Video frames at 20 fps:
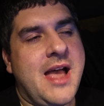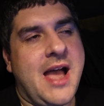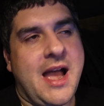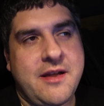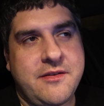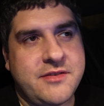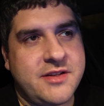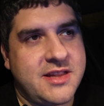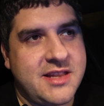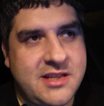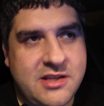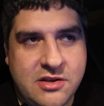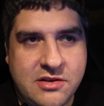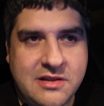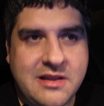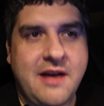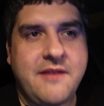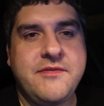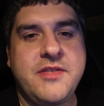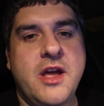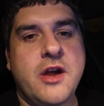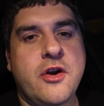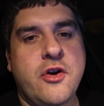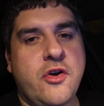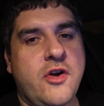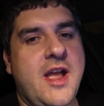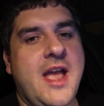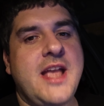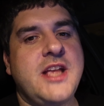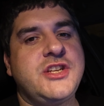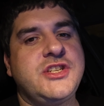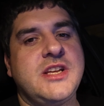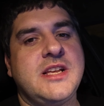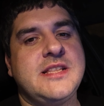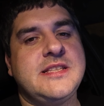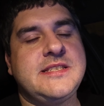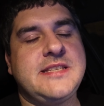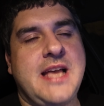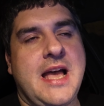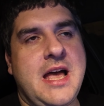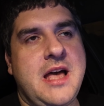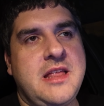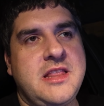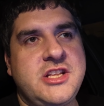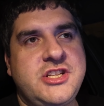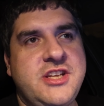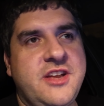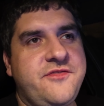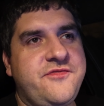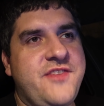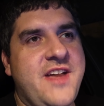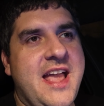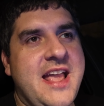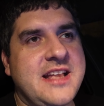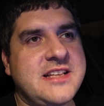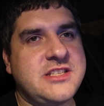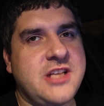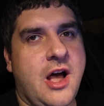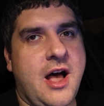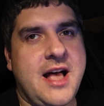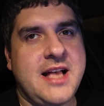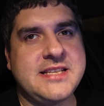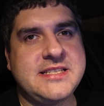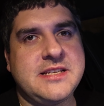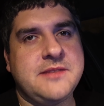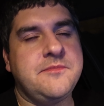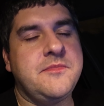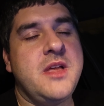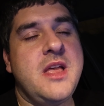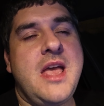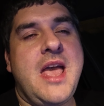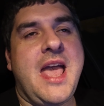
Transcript: I really do love their creations. The Chipped Fang's awesome.